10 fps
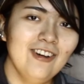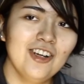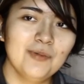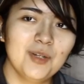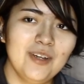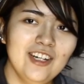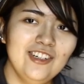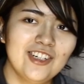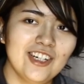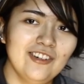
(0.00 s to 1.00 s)
Welcome to my
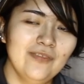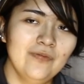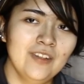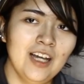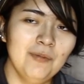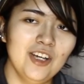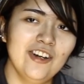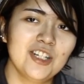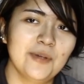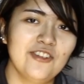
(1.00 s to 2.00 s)
art show. I'm your
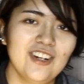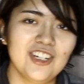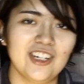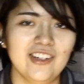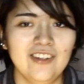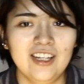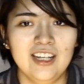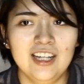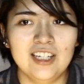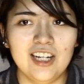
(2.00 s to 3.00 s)
host, Patricia.
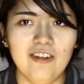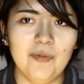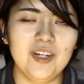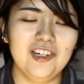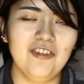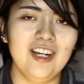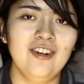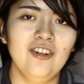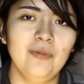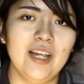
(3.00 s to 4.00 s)
Today we'll be doing an
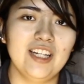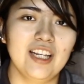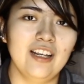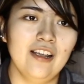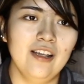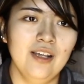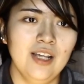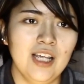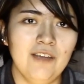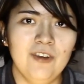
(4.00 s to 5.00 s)
oil painting.
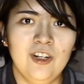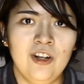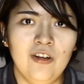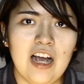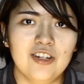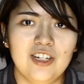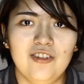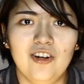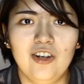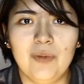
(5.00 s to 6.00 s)
If you know how to
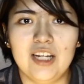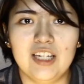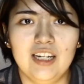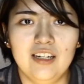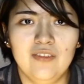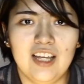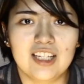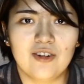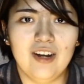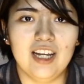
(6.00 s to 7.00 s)
do oil painting,
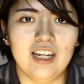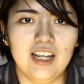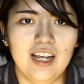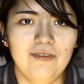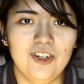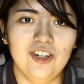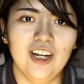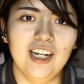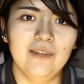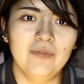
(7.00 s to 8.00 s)
that's great. And if you do
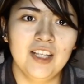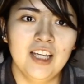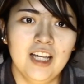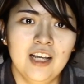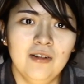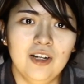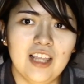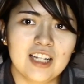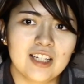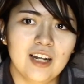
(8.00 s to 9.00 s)
not, oh,
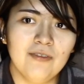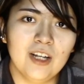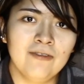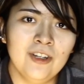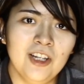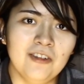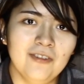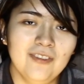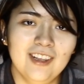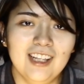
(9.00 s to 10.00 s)
that's tough luck for you.
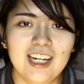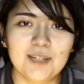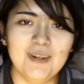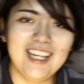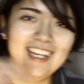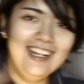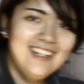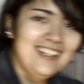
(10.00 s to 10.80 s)
Let us begin.